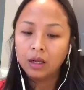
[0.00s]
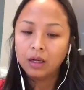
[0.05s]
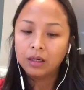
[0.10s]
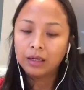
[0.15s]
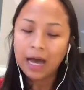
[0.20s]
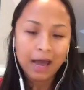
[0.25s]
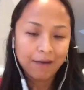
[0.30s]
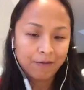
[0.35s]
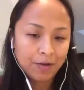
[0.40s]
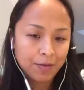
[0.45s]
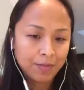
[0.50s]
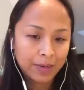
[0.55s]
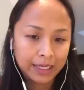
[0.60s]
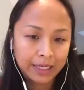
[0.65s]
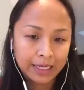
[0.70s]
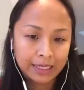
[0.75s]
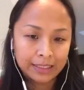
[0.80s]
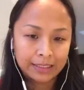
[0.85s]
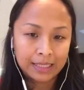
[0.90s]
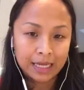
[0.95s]
Not everybody
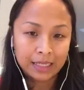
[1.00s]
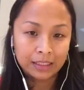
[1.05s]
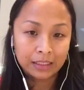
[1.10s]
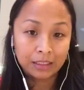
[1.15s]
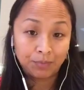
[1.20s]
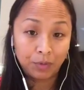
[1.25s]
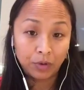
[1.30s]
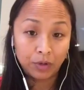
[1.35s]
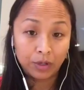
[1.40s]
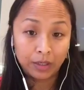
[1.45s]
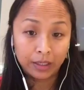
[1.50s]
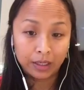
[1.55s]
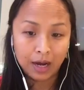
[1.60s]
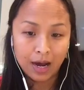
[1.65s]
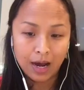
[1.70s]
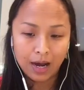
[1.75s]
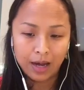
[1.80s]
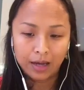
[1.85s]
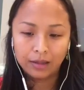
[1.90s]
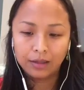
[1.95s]
can sense spirit
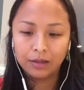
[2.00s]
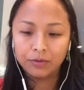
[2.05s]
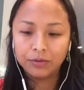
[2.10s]
guide.